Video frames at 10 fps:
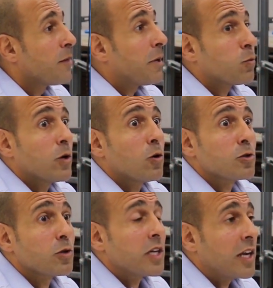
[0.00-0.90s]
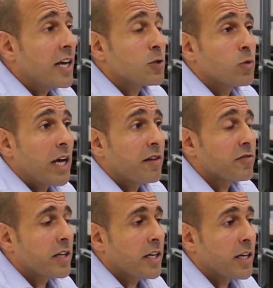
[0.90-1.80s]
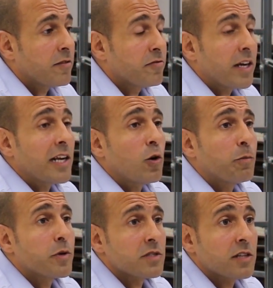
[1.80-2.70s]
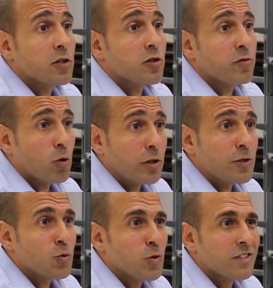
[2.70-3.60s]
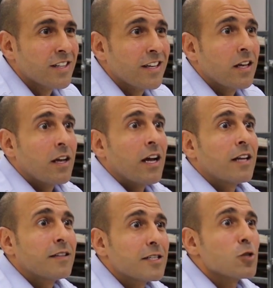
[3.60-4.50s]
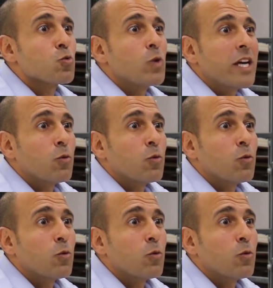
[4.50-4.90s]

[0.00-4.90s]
but we also realized we have a very low percentage of cordless tools. And this is where